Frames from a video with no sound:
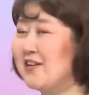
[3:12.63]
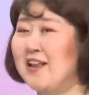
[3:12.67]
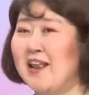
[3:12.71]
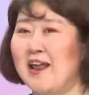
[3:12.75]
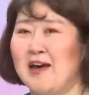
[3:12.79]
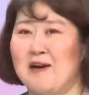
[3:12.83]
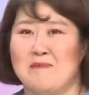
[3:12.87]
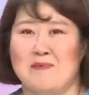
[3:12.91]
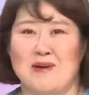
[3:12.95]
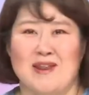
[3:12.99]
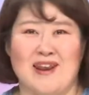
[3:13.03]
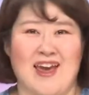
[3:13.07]

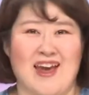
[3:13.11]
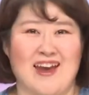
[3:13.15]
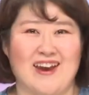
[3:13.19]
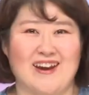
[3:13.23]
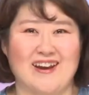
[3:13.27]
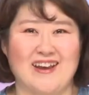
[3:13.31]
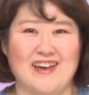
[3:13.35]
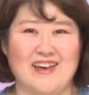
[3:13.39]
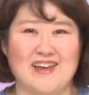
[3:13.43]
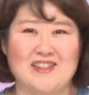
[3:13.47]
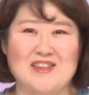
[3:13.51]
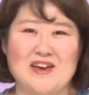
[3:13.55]

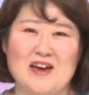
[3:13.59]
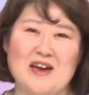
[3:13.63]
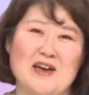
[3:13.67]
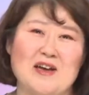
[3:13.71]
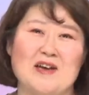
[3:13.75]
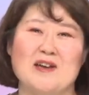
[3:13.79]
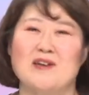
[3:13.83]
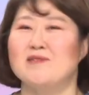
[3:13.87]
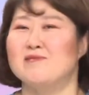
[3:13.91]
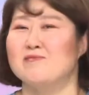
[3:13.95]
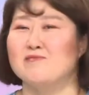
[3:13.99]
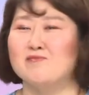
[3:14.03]
laminated.
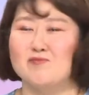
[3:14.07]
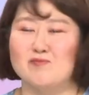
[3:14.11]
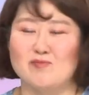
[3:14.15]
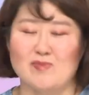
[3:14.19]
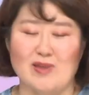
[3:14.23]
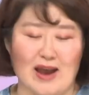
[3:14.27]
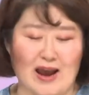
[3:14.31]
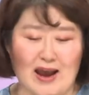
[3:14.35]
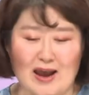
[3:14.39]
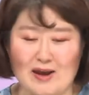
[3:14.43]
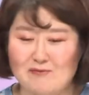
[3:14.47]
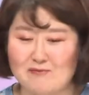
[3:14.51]

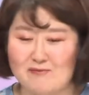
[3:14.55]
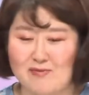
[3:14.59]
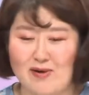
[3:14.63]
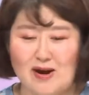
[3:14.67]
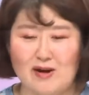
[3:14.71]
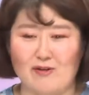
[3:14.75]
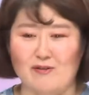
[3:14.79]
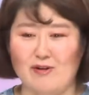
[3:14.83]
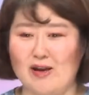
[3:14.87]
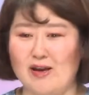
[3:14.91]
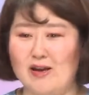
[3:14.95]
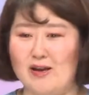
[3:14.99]
I'm
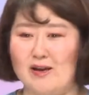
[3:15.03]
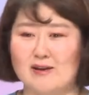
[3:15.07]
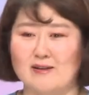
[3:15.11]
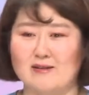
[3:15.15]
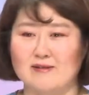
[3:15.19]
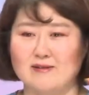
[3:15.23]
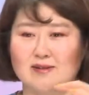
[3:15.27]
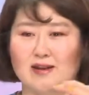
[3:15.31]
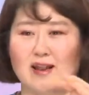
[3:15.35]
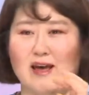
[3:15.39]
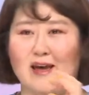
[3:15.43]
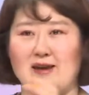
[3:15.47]
very
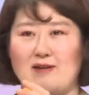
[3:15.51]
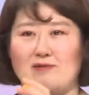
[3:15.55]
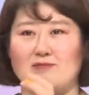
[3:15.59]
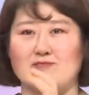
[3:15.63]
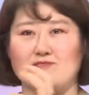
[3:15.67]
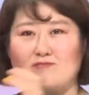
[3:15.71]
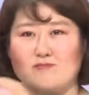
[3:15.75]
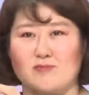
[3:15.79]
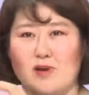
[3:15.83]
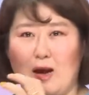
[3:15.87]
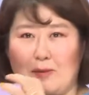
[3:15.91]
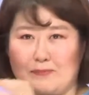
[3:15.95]

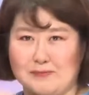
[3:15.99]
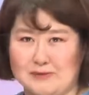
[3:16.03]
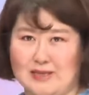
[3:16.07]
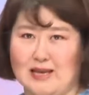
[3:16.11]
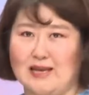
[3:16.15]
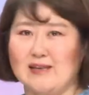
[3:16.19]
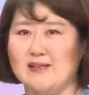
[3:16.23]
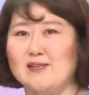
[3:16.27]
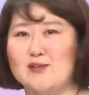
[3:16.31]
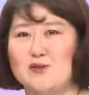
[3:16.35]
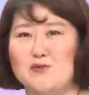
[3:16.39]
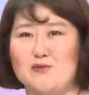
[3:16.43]

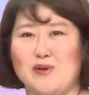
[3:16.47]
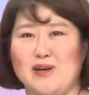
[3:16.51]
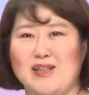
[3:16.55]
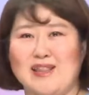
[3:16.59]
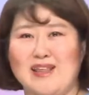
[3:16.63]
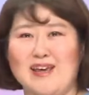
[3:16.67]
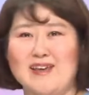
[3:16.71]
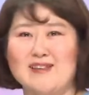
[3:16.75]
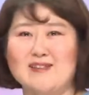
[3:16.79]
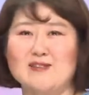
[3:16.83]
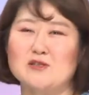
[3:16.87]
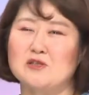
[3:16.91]
obsessed with it.